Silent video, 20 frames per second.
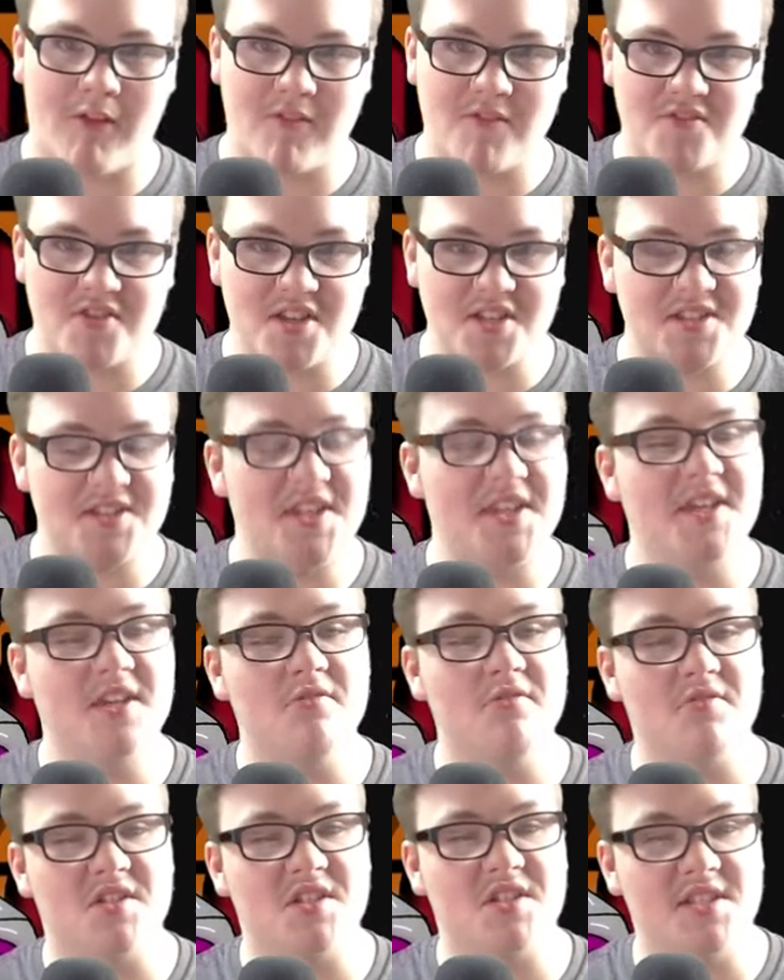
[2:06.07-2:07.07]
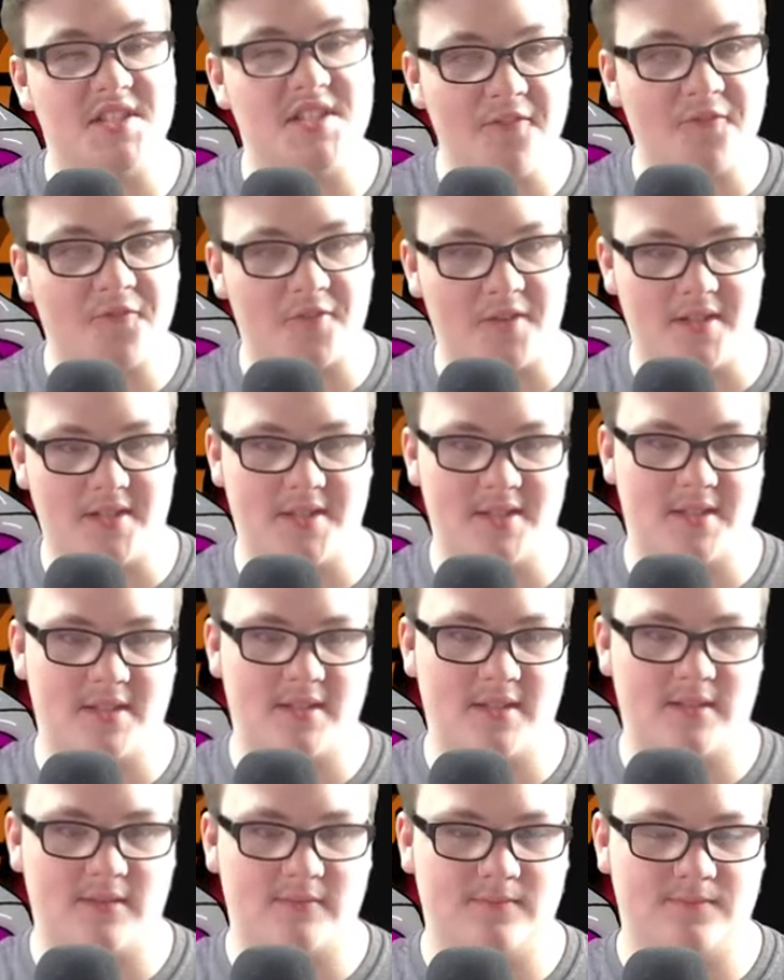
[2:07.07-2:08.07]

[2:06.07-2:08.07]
Just the huge difference.